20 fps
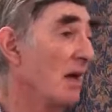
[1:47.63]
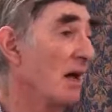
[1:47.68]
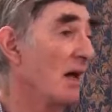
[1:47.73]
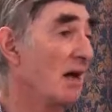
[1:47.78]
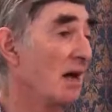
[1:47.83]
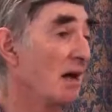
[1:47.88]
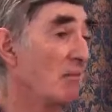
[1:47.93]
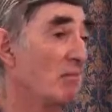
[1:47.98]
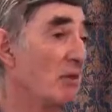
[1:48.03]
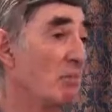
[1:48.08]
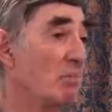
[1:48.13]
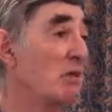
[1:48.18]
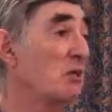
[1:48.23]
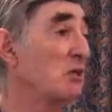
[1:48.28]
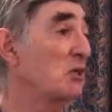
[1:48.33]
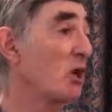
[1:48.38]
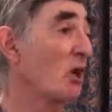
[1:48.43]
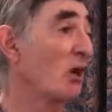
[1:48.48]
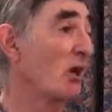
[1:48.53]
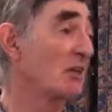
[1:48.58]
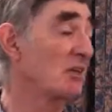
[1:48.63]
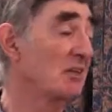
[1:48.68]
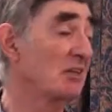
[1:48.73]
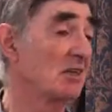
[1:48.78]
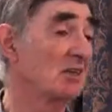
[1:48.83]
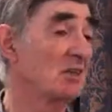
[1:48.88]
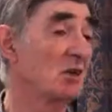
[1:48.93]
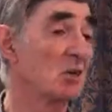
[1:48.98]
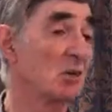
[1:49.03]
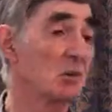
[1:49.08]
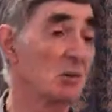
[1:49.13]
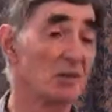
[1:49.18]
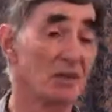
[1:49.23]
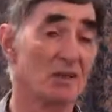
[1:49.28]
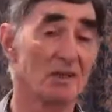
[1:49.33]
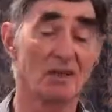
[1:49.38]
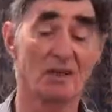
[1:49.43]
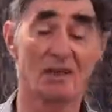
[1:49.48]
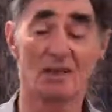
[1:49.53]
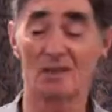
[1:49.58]
The Mishkan, as it's called
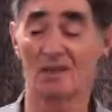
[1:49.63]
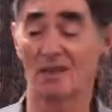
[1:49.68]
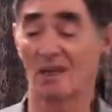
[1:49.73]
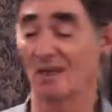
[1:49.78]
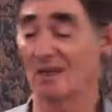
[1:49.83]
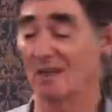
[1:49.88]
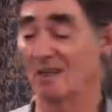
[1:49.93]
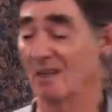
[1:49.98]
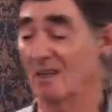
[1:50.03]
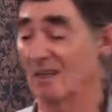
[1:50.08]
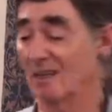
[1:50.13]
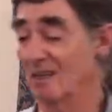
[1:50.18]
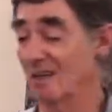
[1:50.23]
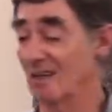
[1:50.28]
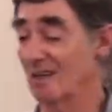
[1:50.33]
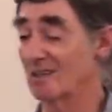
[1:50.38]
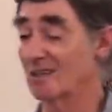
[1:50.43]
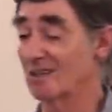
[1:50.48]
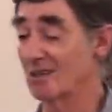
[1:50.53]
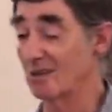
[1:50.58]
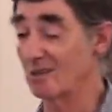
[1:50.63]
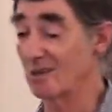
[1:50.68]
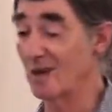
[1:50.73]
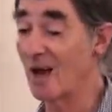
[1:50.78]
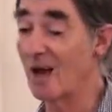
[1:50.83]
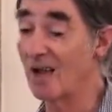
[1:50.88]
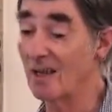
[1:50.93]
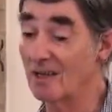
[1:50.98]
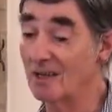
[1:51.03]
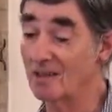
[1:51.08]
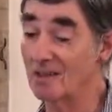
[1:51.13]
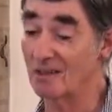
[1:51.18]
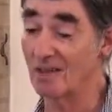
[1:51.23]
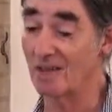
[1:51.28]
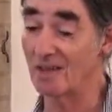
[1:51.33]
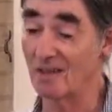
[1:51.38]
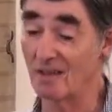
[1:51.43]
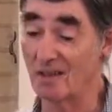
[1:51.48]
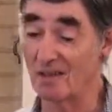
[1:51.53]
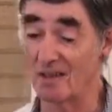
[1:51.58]
in the Torah,
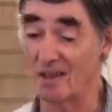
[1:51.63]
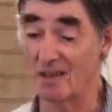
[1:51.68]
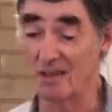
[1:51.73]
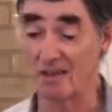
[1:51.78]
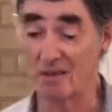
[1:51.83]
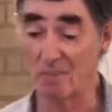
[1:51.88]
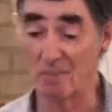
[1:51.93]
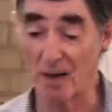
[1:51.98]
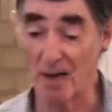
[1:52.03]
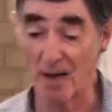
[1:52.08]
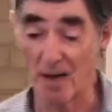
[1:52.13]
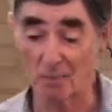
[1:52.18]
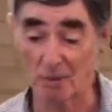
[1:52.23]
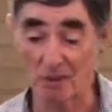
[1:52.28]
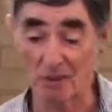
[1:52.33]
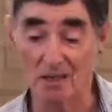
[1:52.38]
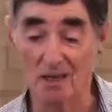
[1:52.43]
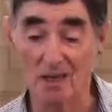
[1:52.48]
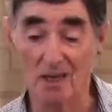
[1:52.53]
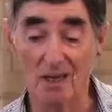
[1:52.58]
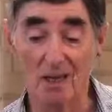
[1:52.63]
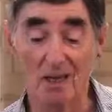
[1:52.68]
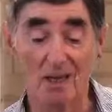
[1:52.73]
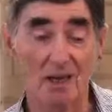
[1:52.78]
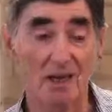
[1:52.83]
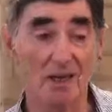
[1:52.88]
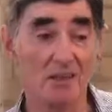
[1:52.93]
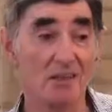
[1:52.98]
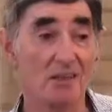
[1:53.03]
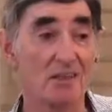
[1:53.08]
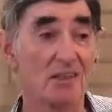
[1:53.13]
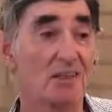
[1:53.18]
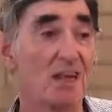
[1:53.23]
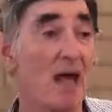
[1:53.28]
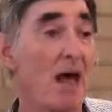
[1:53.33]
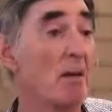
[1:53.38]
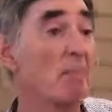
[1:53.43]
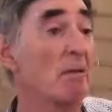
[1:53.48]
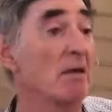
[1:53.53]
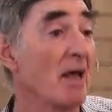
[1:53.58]
in the Bible, is the
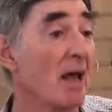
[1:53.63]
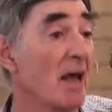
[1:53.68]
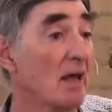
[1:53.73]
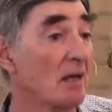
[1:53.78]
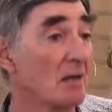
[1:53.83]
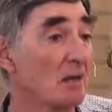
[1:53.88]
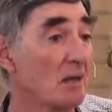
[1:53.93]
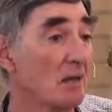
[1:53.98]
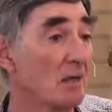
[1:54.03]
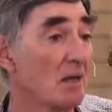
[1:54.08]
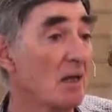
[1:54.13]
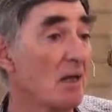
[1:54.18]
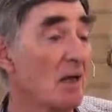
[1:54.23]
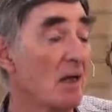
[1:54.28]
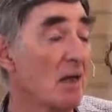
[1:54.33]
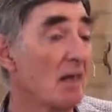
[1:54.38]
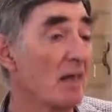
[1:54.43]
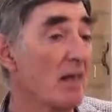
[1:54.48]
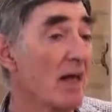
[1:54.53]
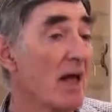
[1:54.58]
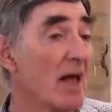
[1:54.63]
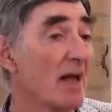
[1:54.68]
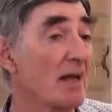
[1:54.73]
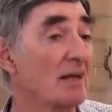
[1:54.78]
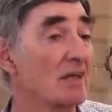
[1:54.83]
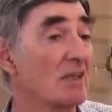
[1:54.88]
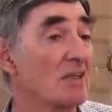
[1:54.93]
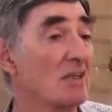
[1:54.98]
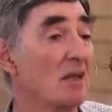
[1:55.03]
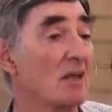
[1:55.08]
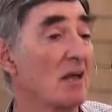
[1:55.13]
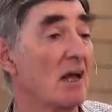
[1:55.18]
tabernacle that